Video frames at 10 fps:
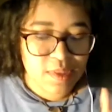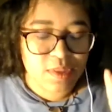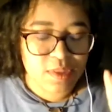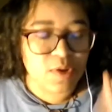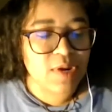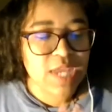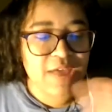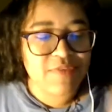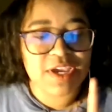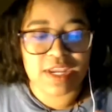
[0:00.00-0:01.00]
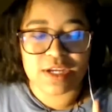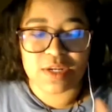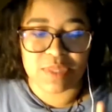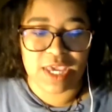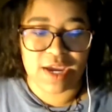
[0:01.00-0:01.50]
you already have that
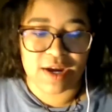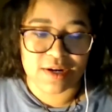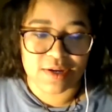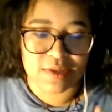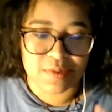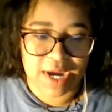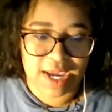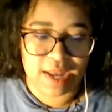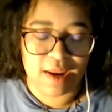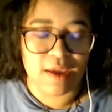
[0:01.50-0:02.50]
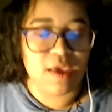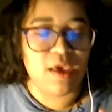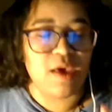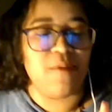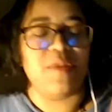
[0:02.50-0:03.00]
connection with the characters, right?
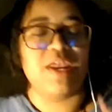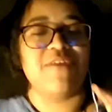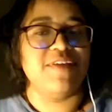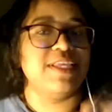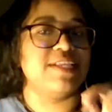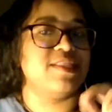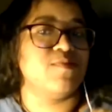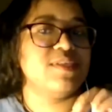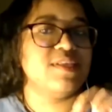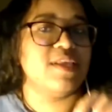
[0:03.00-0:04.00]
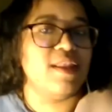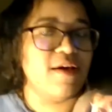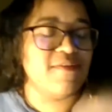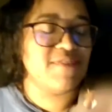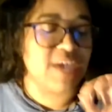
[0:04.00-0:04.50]
But I feel like there wasn't
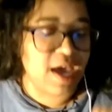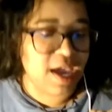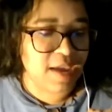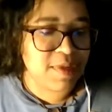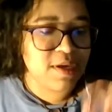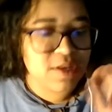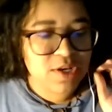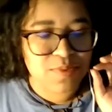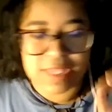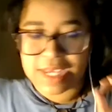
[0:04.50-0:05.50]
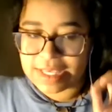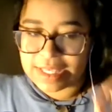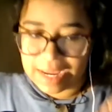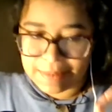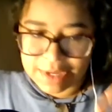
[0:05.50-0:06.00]
enough time to really
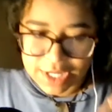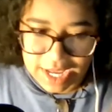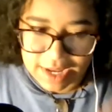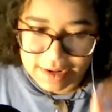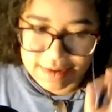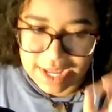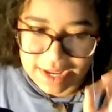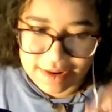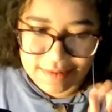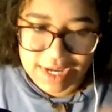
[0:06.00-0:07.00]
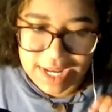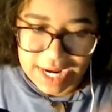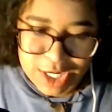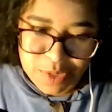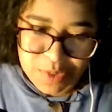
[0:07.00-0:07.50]
establish that
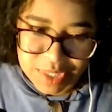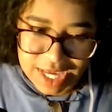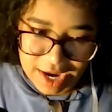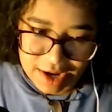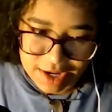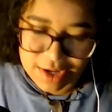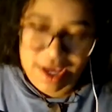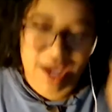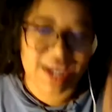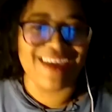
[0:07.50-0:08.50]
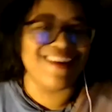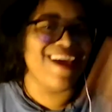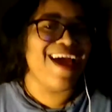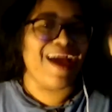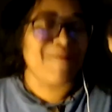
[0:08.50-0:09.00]
connection with the characters. Again,
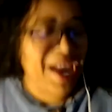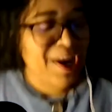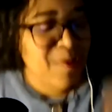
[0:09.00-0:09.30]
I'm hanging